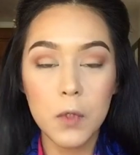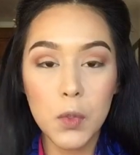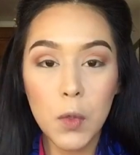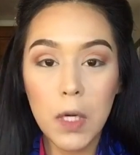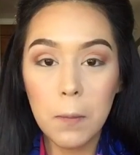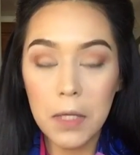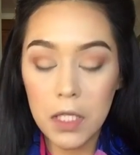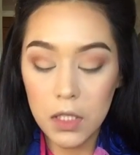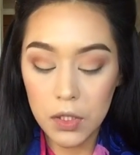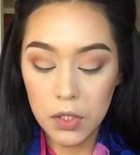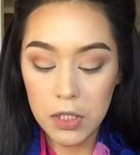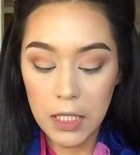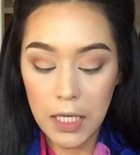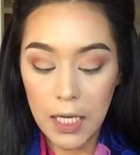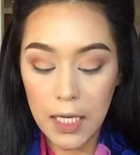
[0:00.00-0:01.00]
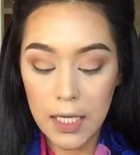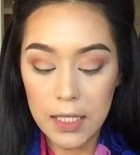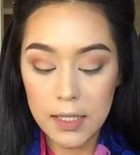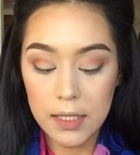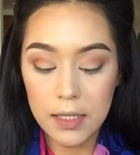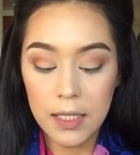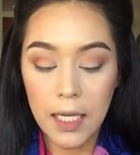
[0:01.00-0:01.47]
So what I'm going to do today
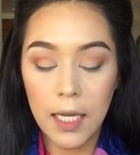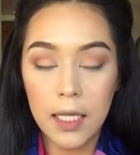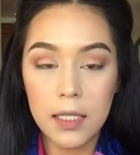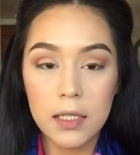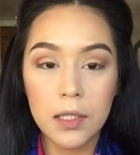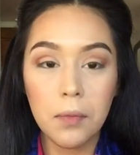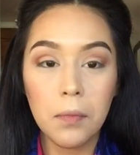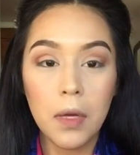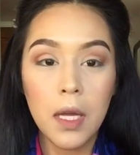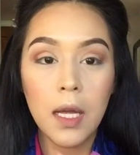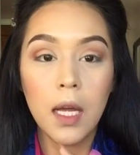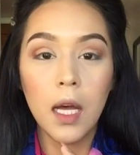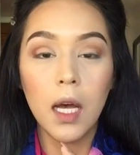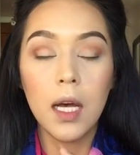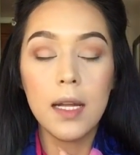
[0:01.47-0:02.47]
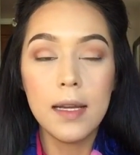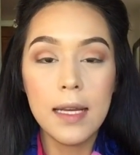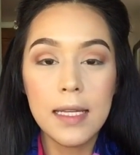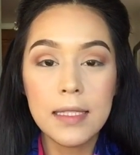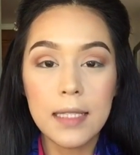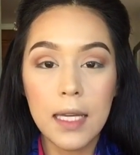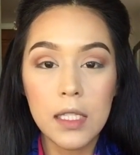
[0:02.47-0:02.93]
is take some
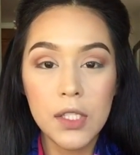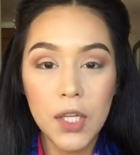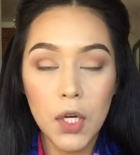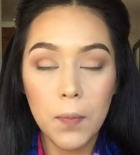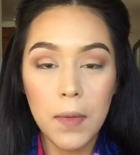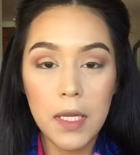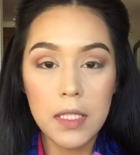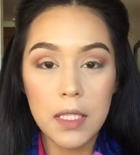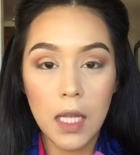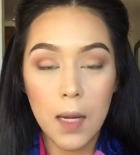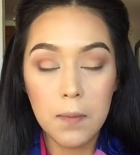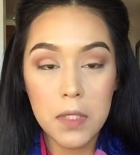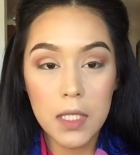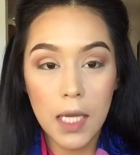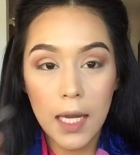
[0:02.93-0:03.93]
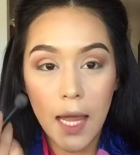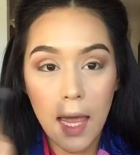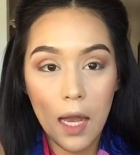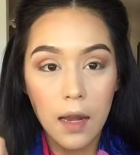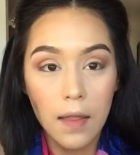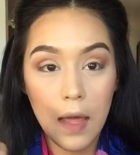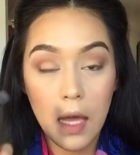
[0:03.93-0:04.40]
NYX eyeshadow base, and I'm just going to
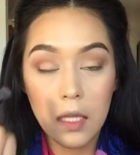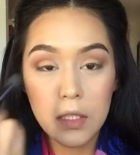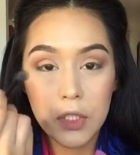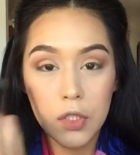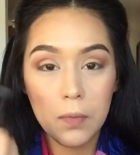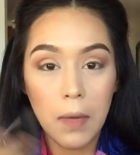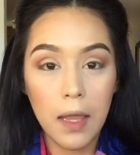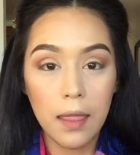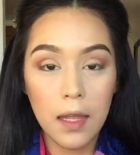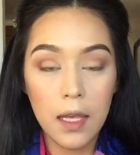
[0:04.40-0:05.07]
add that to my